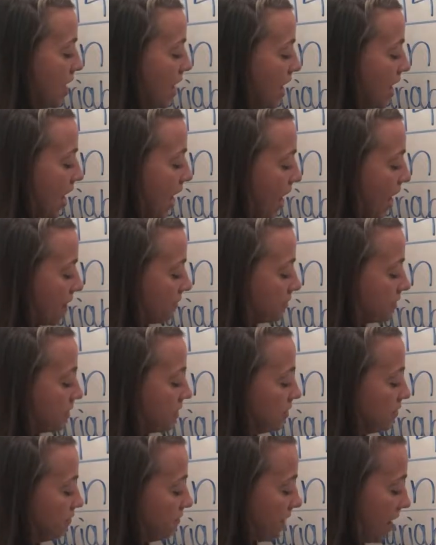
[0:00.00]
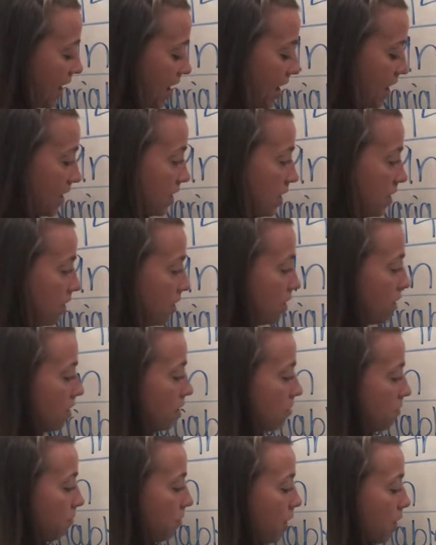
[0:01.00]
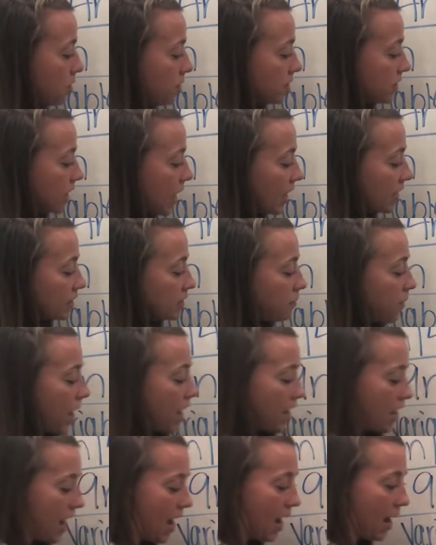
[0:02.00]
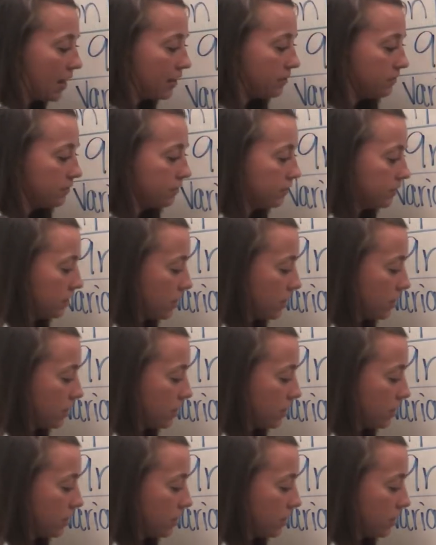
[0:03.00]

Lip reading: and I have to divide both sides by 9,